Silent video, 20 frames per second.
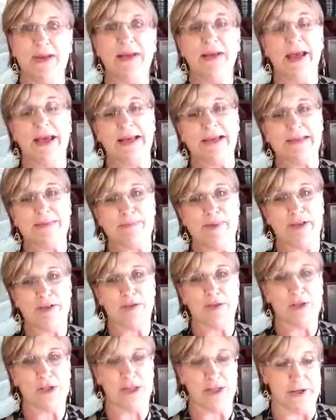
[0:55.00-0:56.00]
Yes,
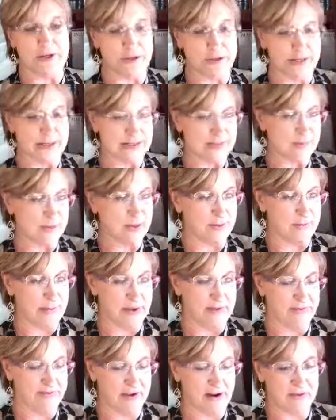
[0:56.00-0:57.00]
mental clutter. It's one of
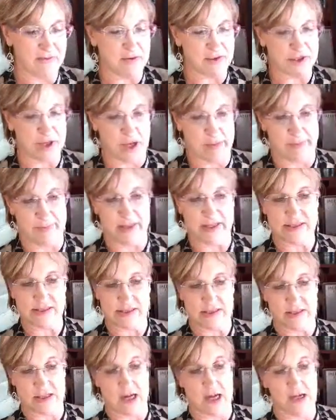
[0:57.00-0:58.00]
my favorite topics
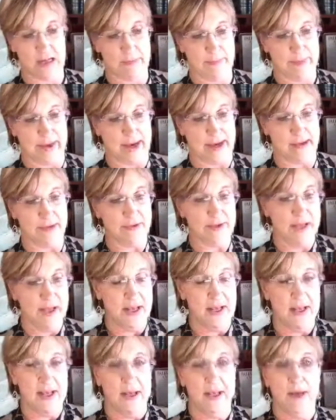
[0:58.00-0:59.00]
to talk about,
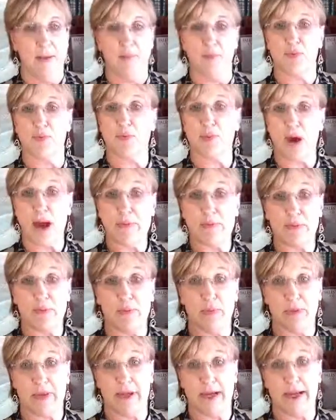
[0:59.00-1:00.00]

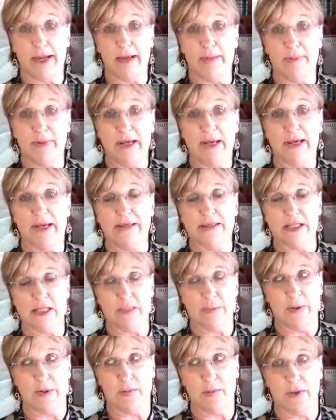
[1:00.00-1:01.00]
probably because it's
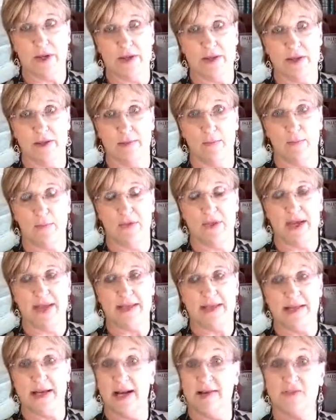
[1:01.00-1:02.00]
been one of the
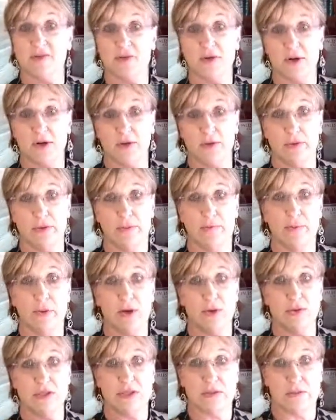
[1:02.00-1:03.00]
things that I've struggled the
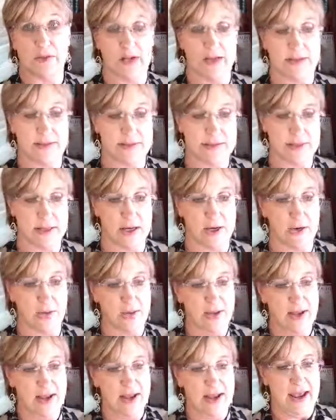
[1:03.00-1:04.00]
most with. So
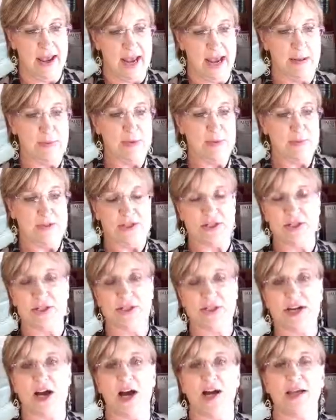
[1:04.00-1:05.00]
Amy was
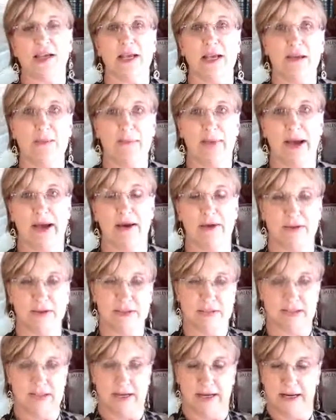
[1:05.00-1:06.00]
just talking
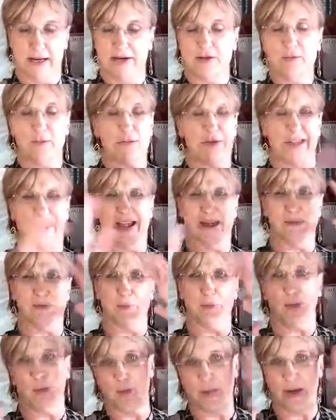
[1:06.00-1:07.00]
about, and I don't really have a
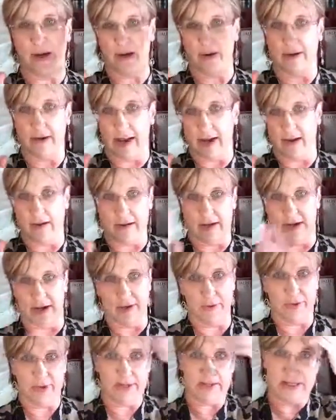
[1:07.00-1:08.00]
prepared
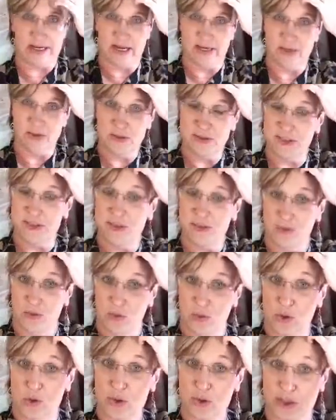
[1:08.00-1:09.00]
outline or anything. I usually do a
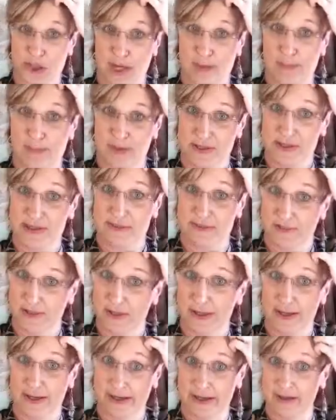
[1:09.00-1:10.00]
workshop on
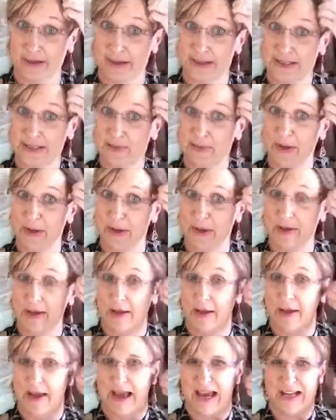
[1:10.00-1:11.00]
something like this, but
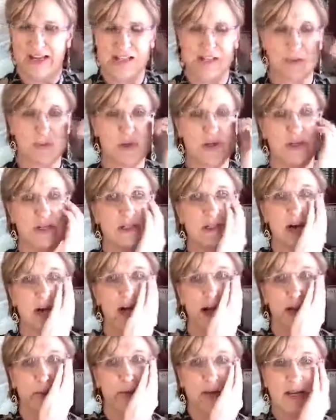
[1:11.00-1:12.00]
I just wanted to
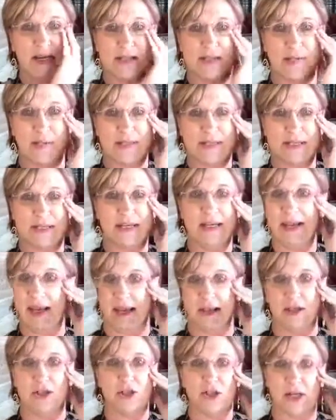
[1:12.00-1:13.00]
talk because it was,
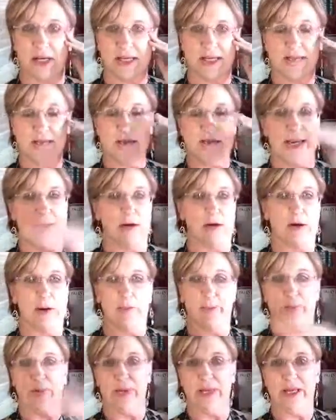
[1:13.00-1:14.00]
shuts me down,
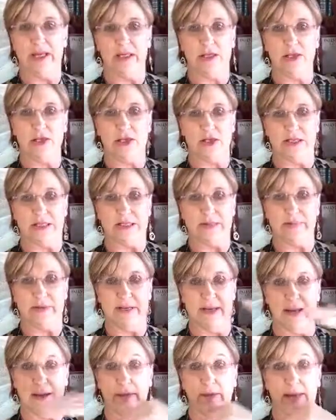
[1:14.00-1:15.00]
completely shuts me
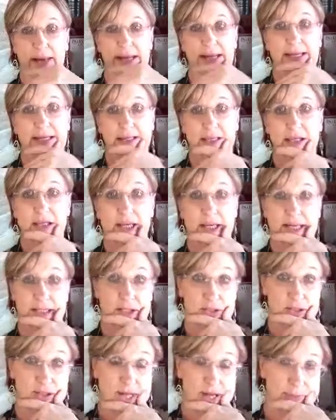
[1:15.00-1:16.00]
down like it did
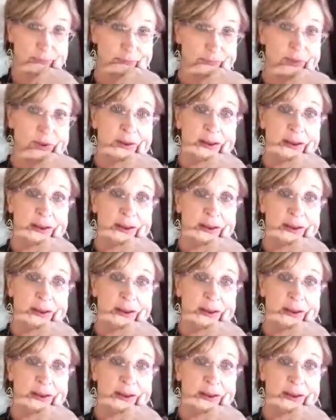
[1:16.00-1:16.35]
yesterday.